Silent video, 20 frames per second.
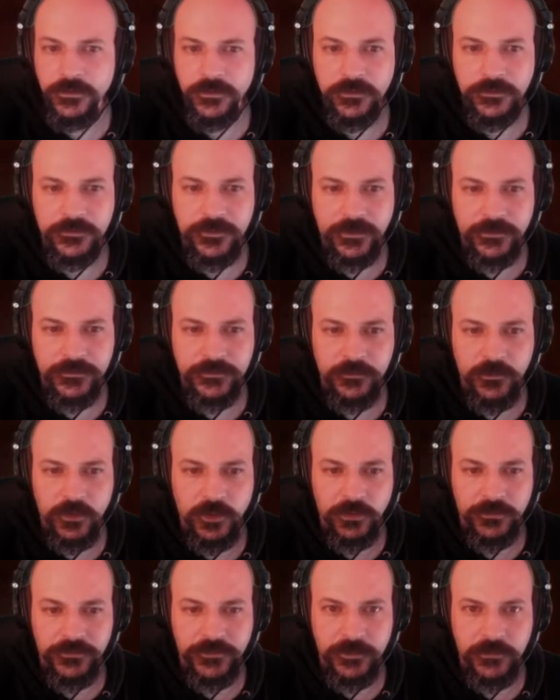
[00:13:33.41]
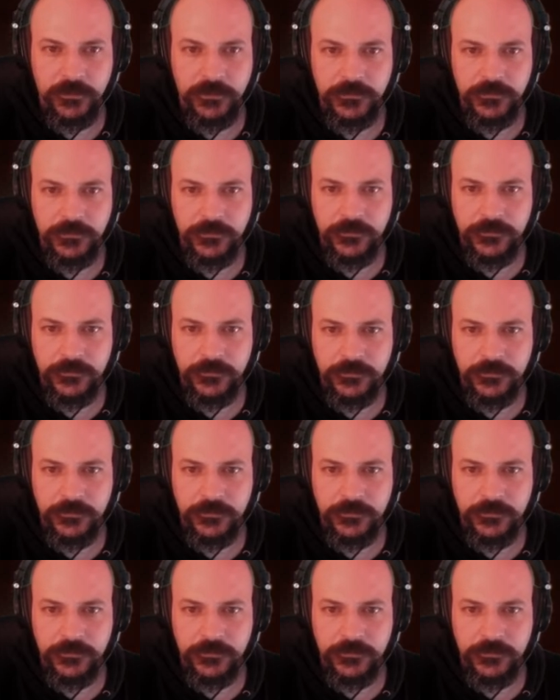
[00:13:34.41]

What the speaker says: Let's get some more demons.